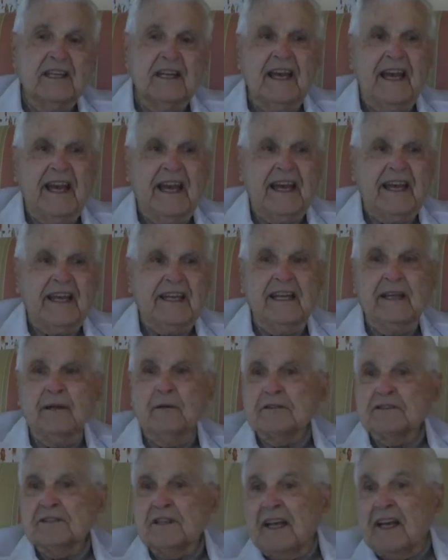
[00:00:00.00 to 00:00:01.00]
and he
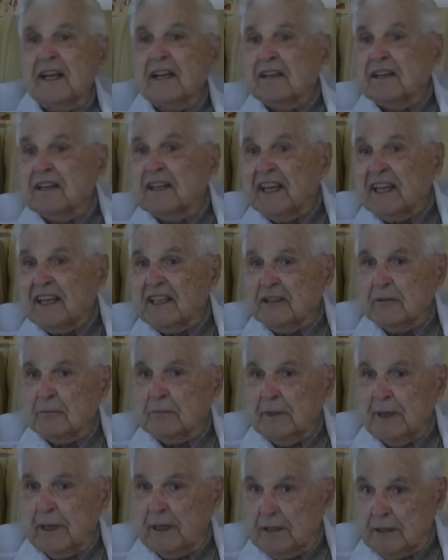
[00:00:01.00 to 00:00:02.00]
was entertaining them at